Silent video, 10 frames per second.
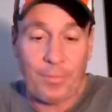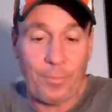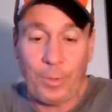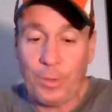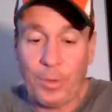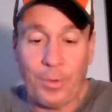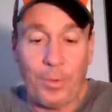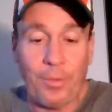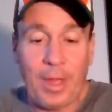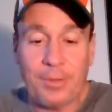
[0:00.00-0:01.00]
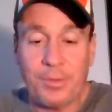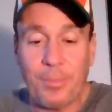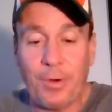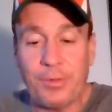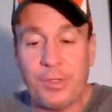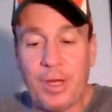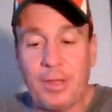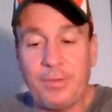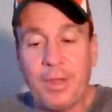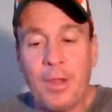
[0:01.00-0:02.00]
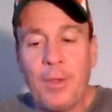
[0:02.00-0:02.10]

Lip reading: We all know that. Jamar Chase.